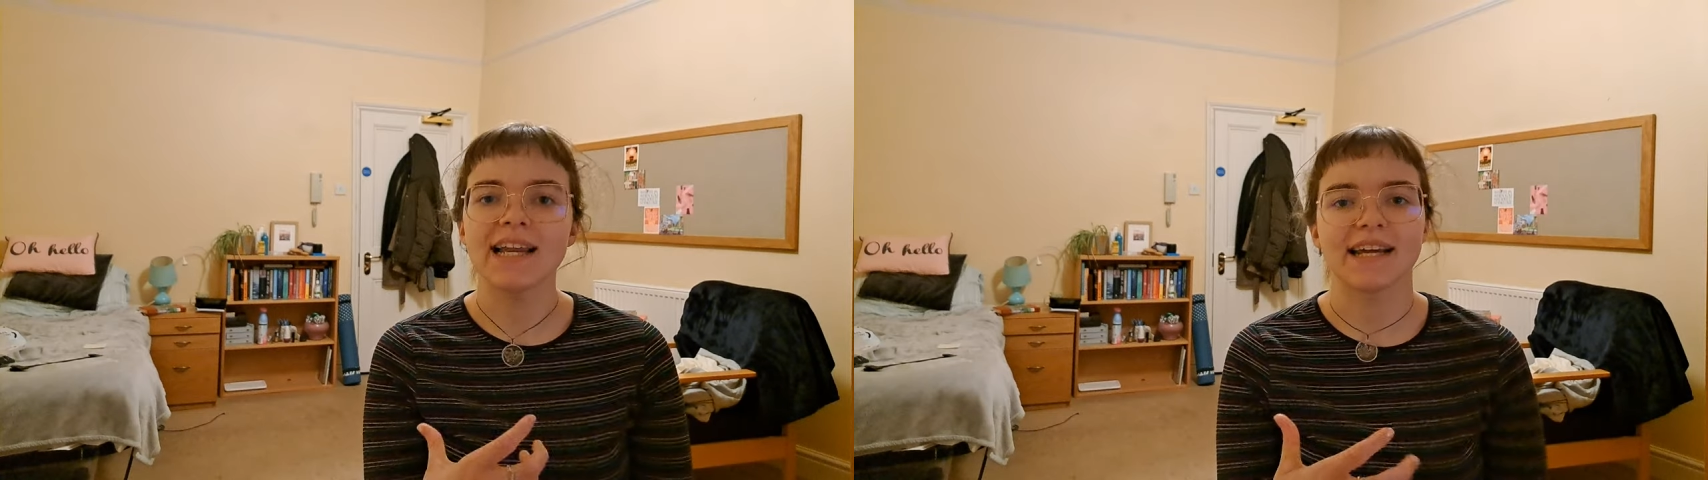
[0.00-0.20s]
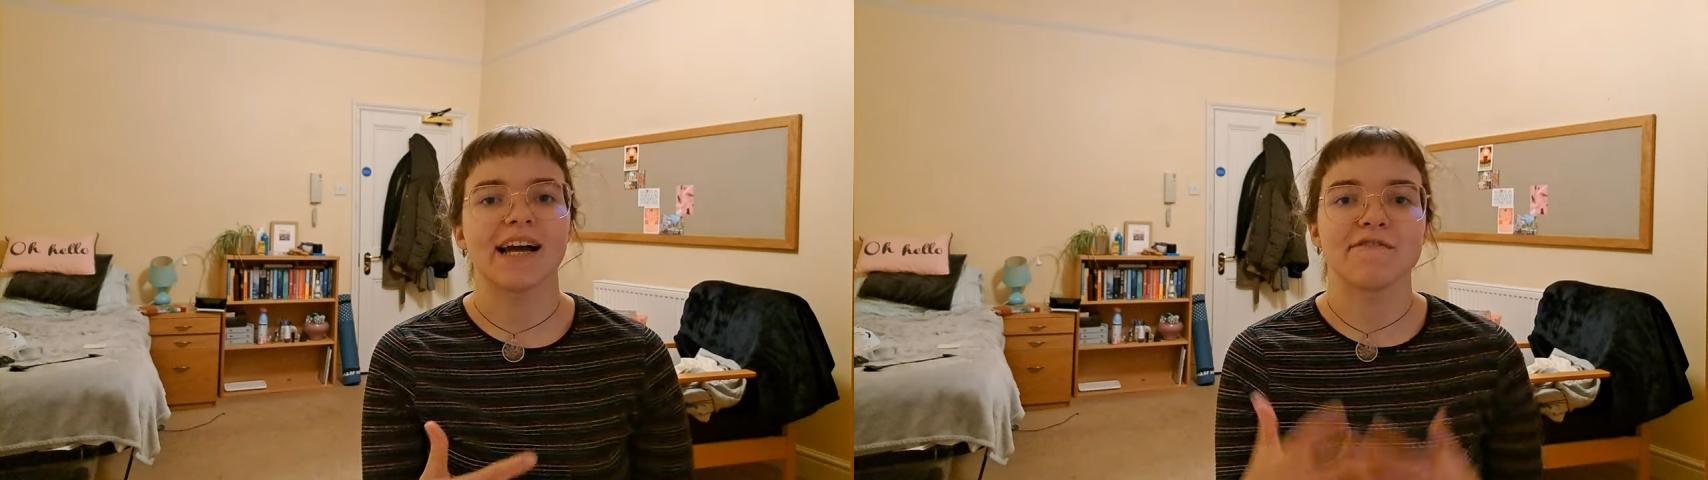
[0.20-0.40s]

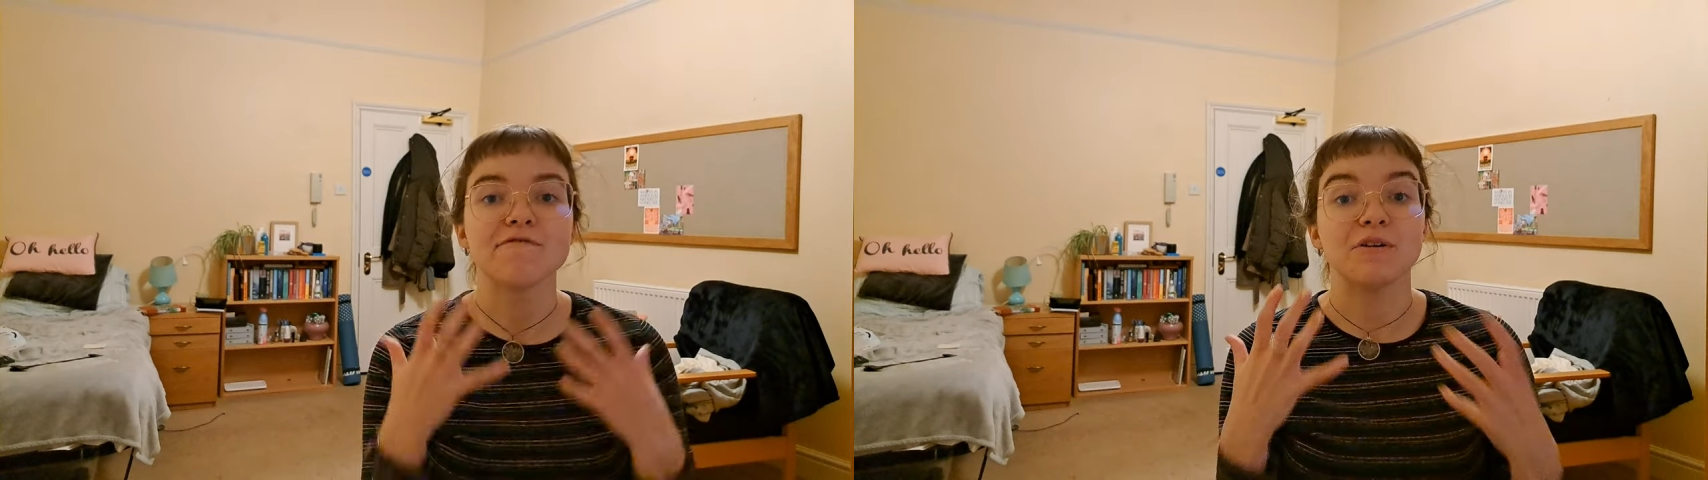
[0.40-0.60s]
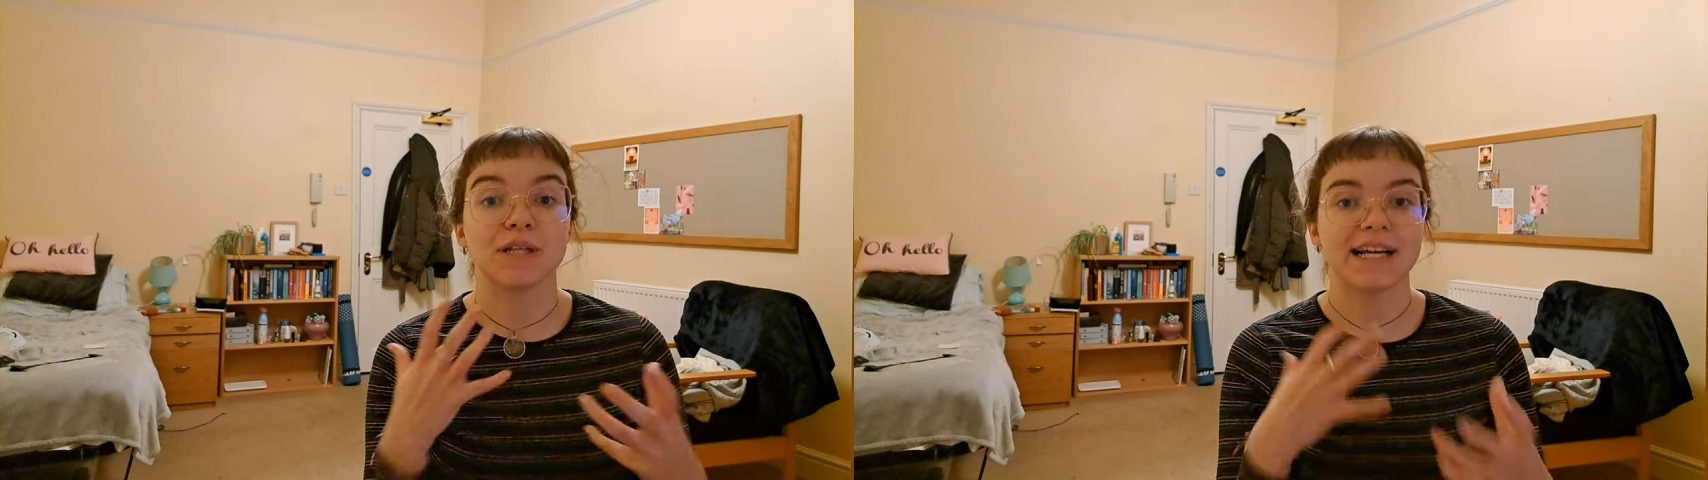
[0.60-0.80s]
like I
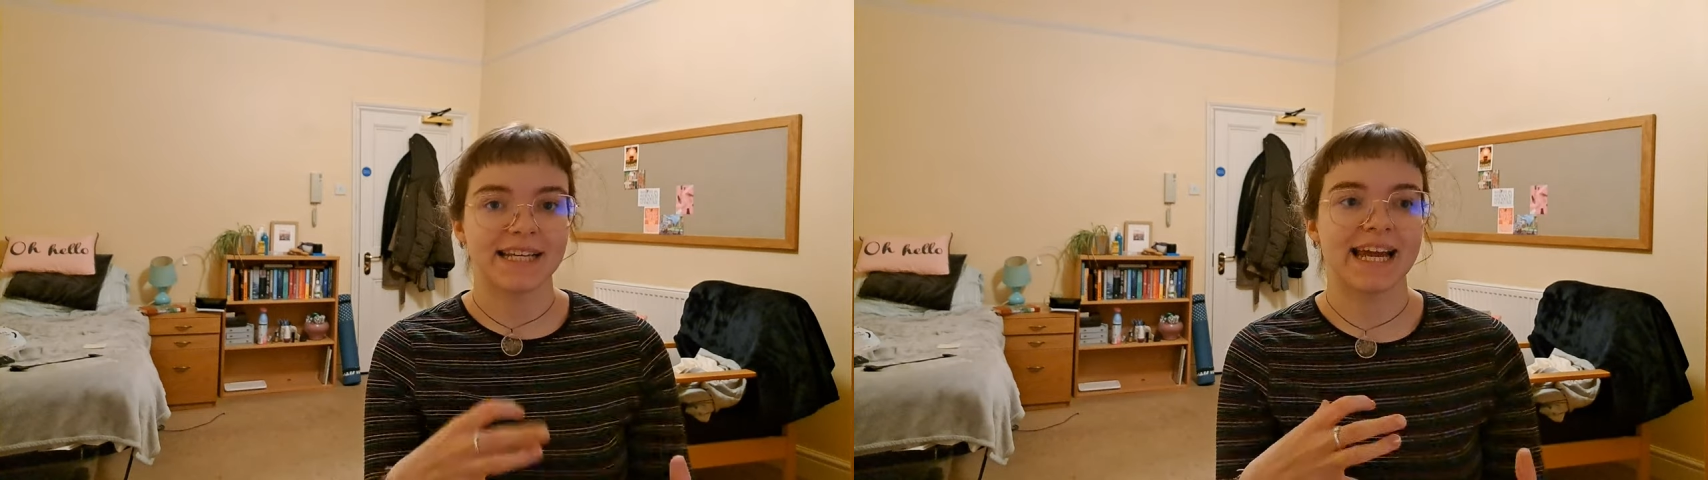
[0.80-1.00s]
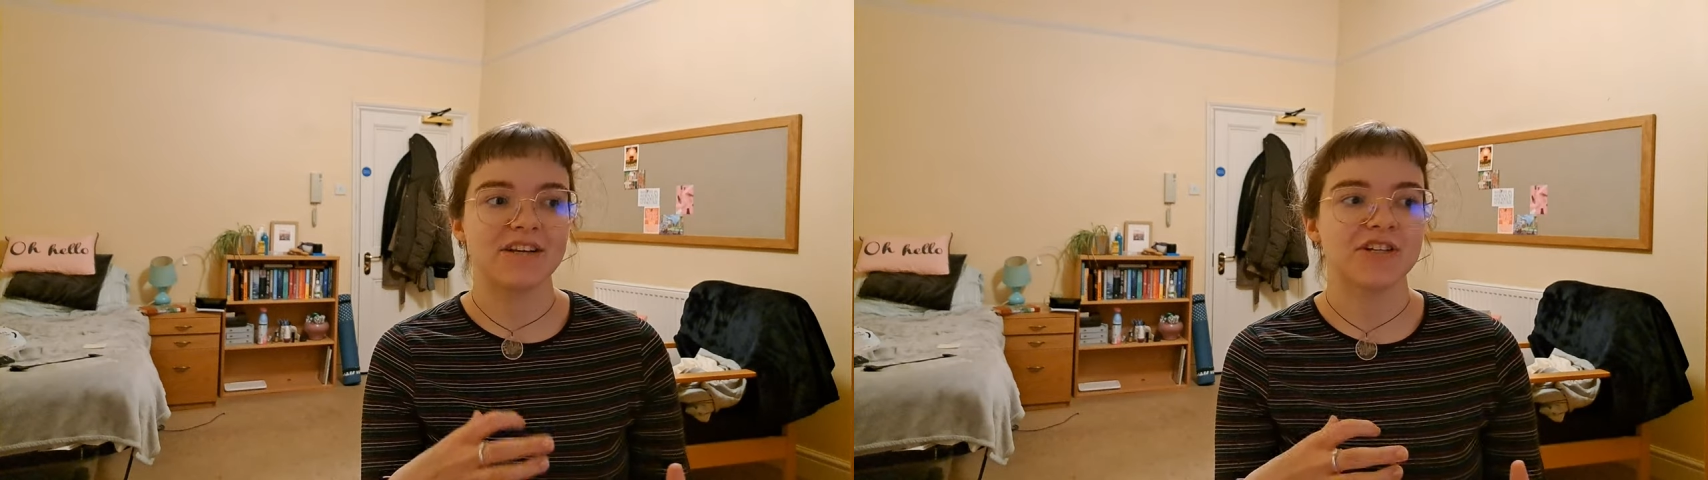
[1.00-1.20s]
feel that
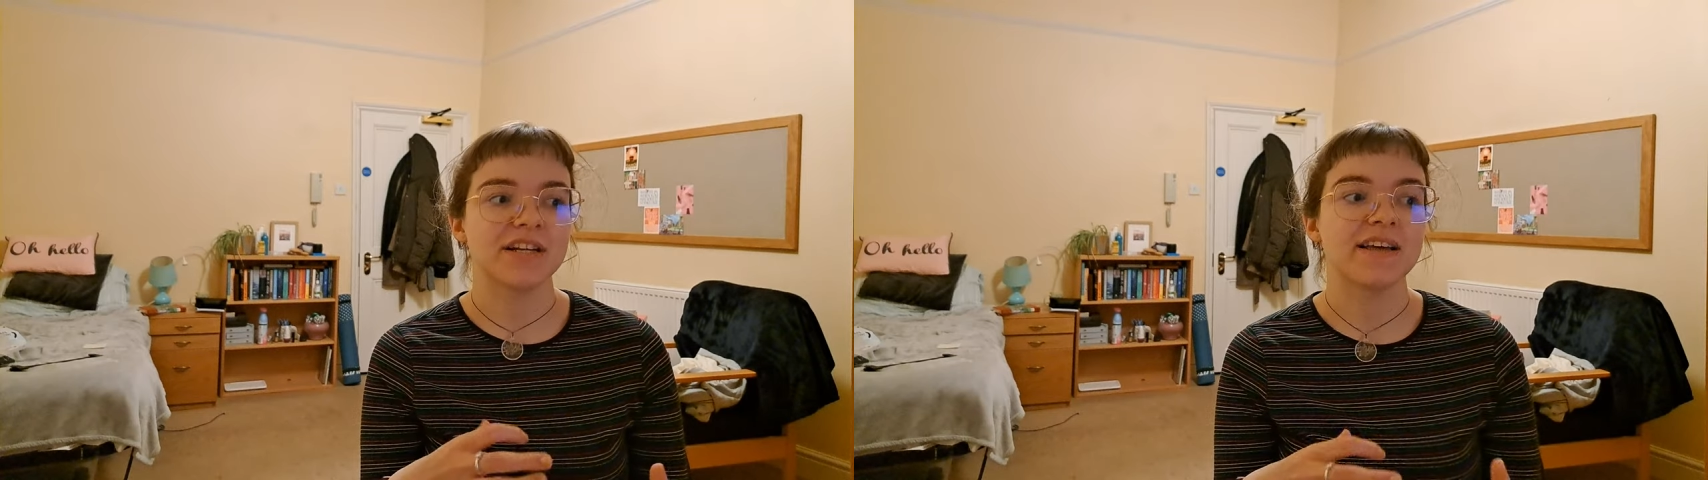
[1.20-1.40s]
connection,